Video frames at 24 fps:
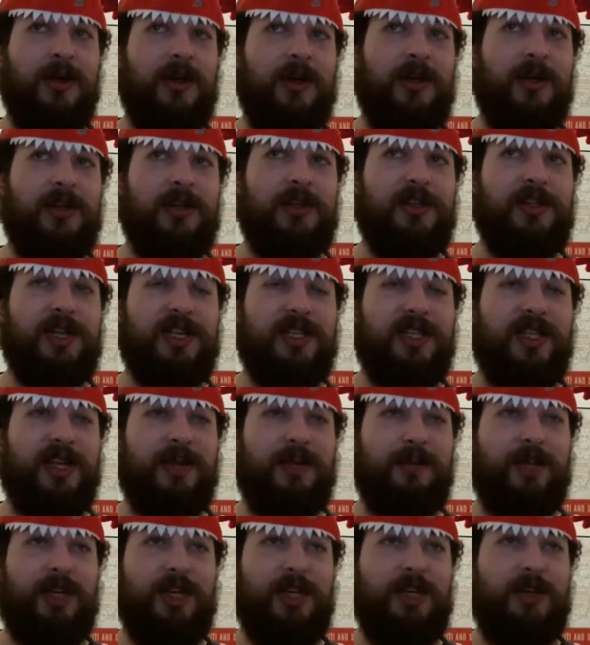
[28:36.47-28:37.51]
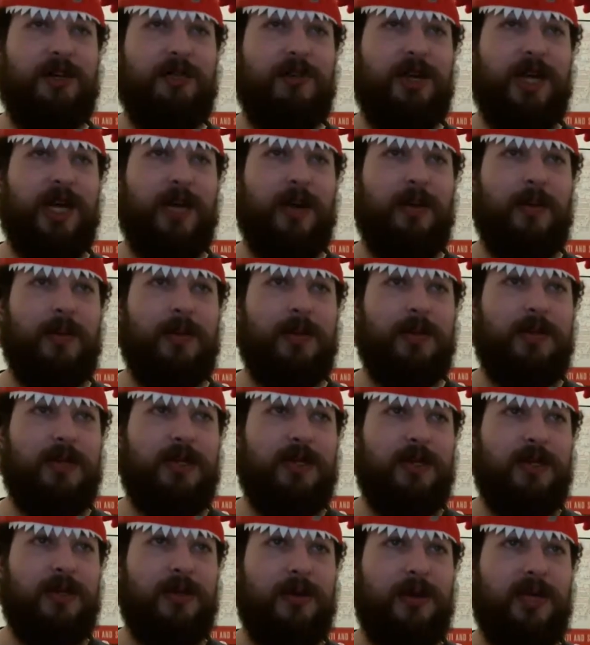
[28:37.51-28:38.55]
just something to be able
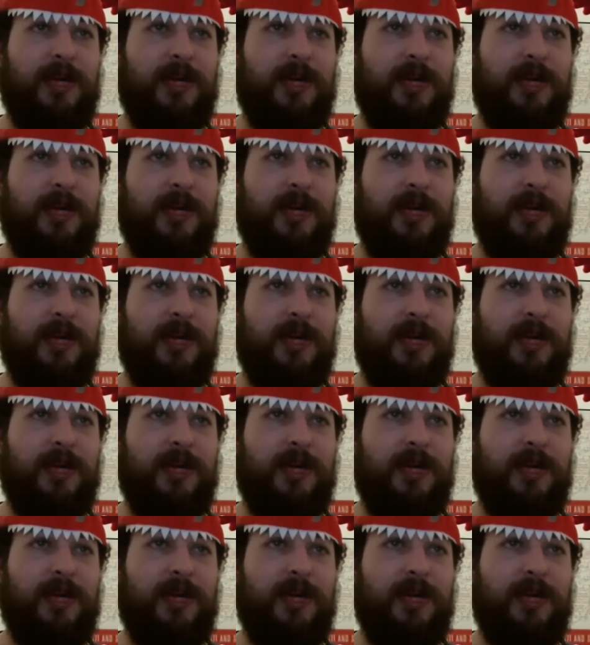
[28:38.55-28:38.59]
to,